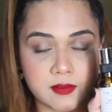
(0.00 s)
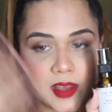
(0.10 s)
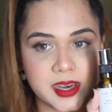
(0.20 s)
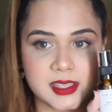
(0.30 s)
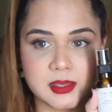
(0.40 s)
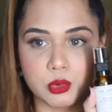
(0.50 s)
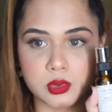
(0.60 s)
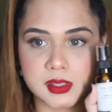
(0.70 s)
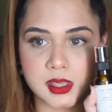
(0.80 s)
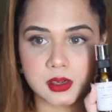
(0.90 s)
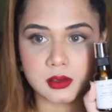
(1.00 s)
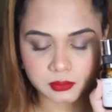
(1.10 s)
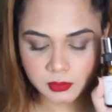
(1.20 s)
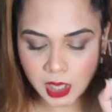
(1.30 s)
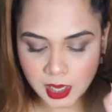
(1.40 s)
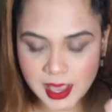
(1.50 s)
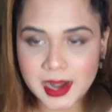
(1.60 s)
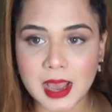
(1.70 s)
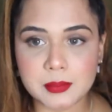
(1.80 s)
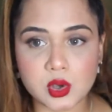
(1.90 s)
very smooth skin.
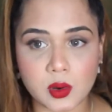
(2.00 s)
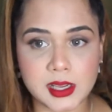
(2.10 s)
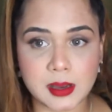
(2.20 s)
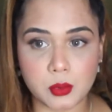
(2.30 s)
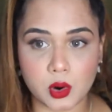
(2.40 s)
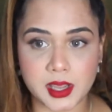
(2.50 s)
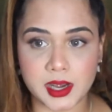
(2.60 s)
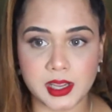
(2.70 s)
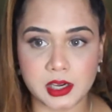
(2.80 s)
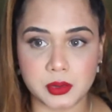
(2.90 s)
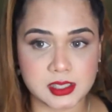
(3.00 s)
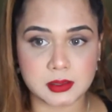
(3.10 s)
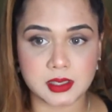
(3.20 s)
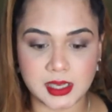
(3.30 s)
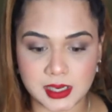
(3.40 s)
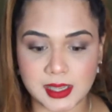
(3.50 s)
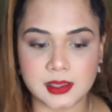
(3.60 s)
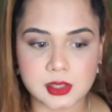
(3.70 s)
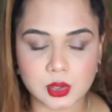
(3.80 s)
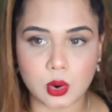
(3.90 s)
Again, I'm sorry I'm not getting into
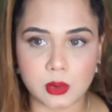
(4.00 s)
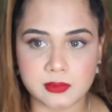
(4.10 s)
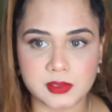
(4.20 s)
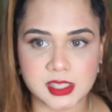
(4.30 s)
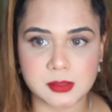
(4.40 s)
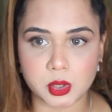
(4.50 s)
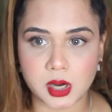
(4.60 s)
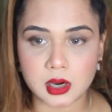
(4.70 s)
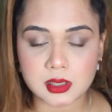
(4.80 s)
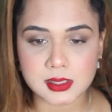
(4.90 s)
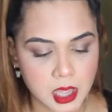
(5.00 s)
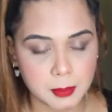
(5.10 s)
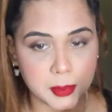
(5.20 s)
details of these products,